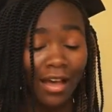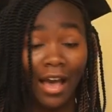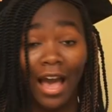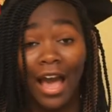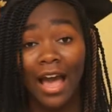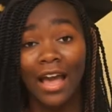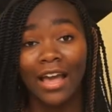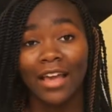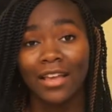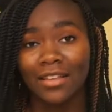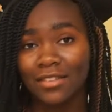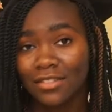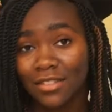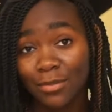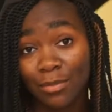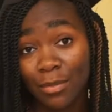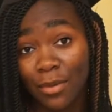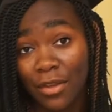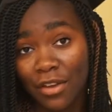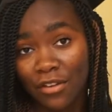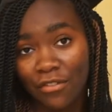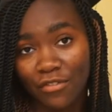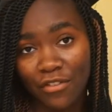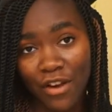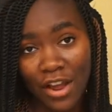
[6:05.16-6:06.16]
I
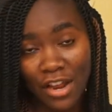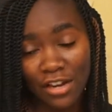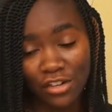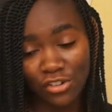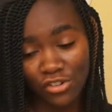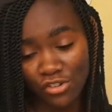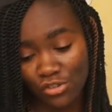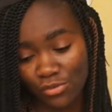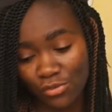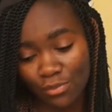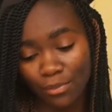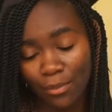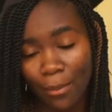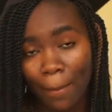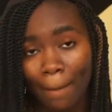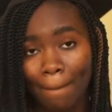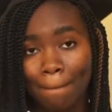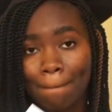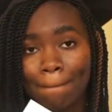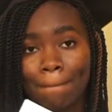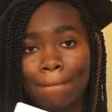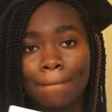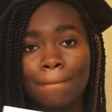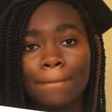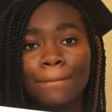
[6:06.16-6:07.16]
speak French.
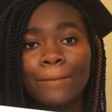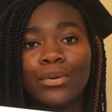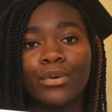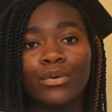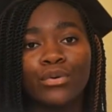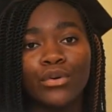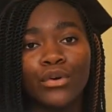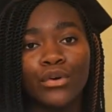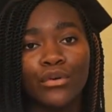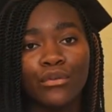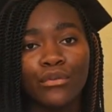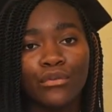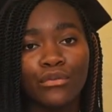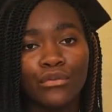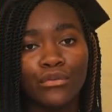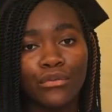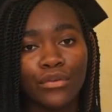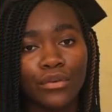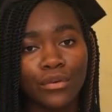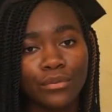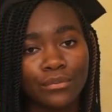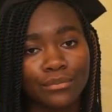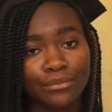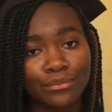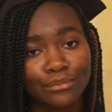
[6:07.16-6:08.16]
Proof.
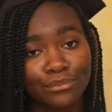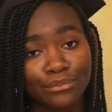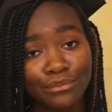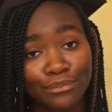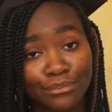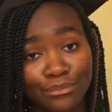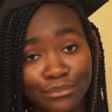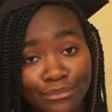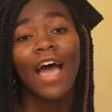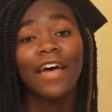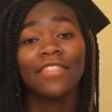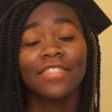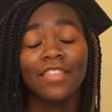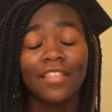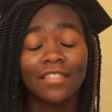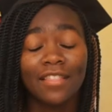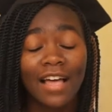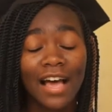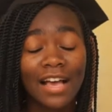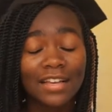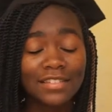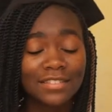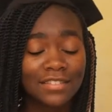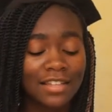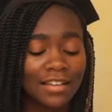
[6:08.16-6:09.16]
And the
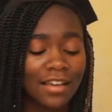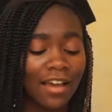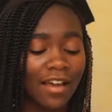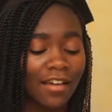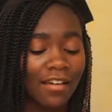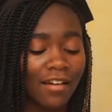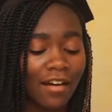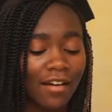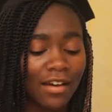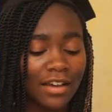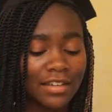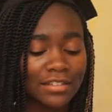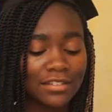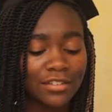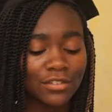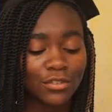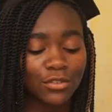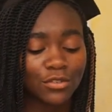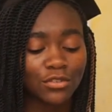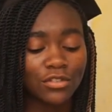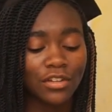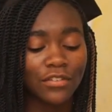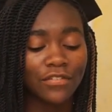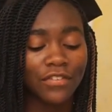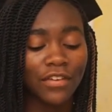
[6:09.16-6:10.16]
last thing I got is a
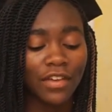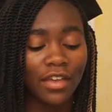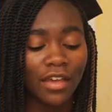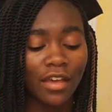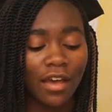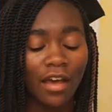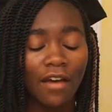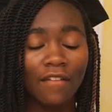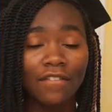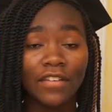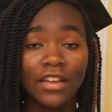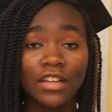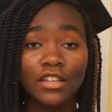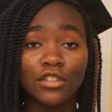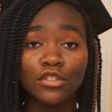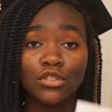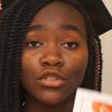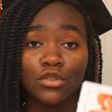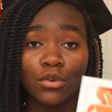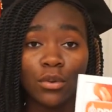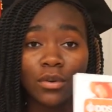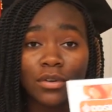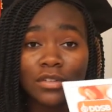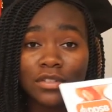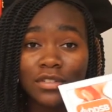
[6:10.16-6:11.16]
certificate of
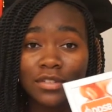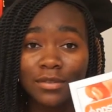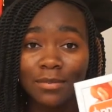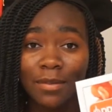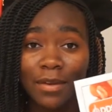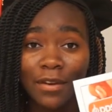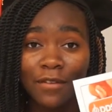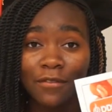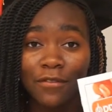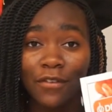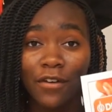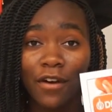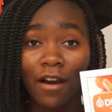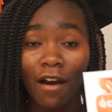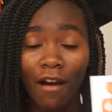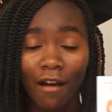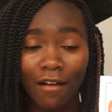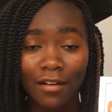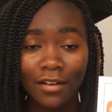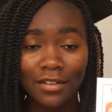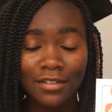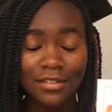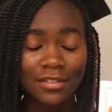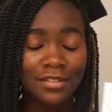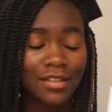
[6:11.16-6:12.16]
endorsement for
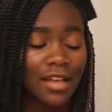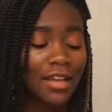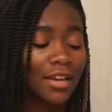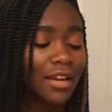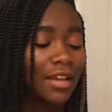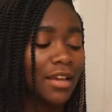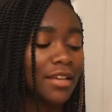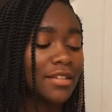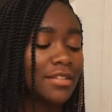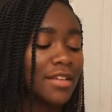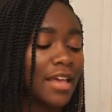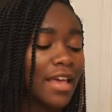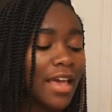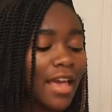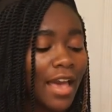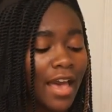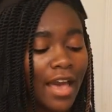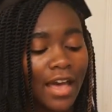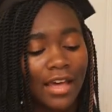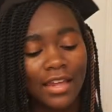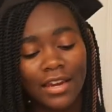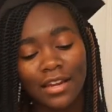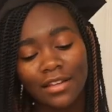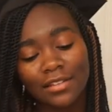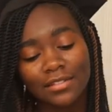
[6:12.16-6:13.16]
art studies,
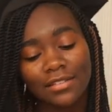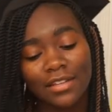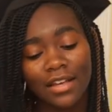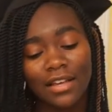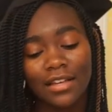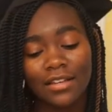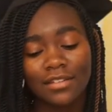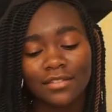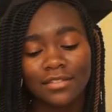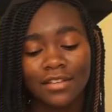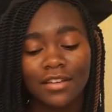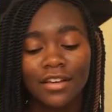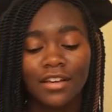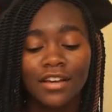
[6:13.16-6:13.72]
and it says,